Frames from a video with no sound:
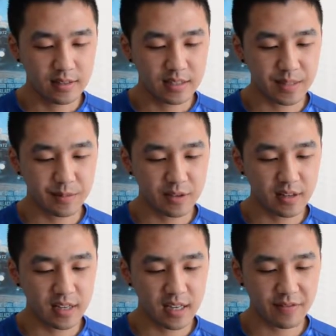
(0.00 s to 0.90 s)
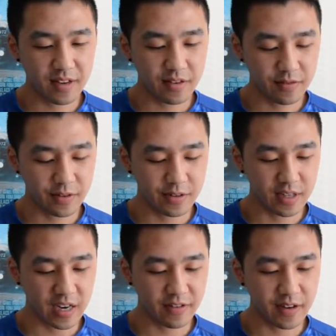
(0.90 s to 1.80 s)
Similarly, if I were to
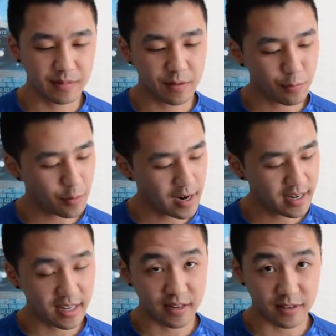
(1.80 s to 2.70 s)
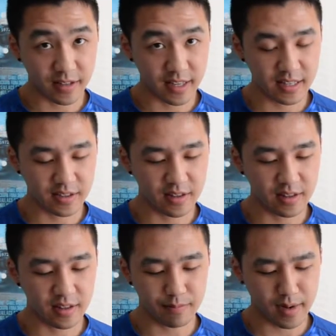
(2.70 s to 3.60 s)
cover up the wide angle lens on
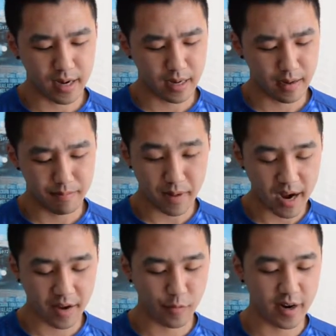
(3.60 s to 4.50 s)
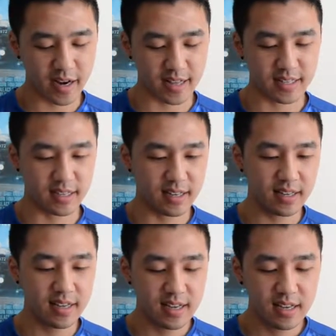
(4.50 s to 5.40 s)
my right hand side
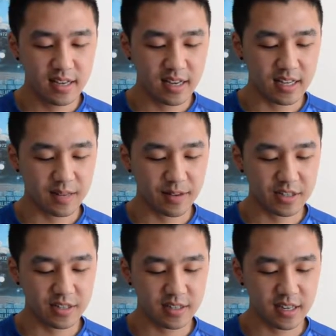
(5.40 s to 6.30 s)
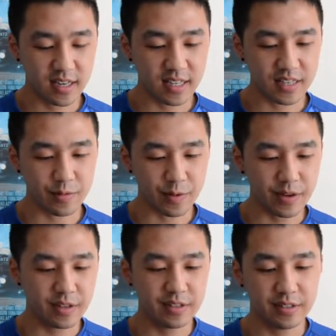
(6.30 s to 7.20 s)
and take a picture, it doesn't
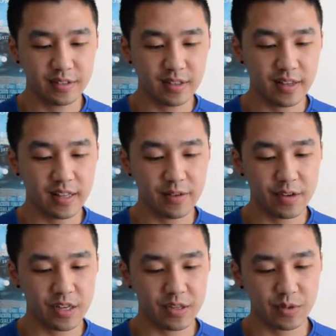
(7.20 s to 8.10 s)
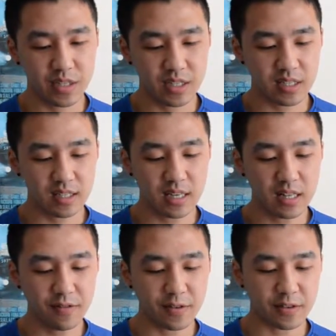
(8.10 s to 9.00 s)
work. And then when I switch to the
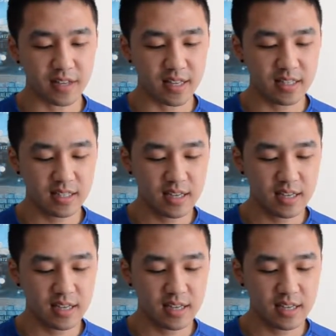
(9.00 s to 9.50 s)
telephoto lens,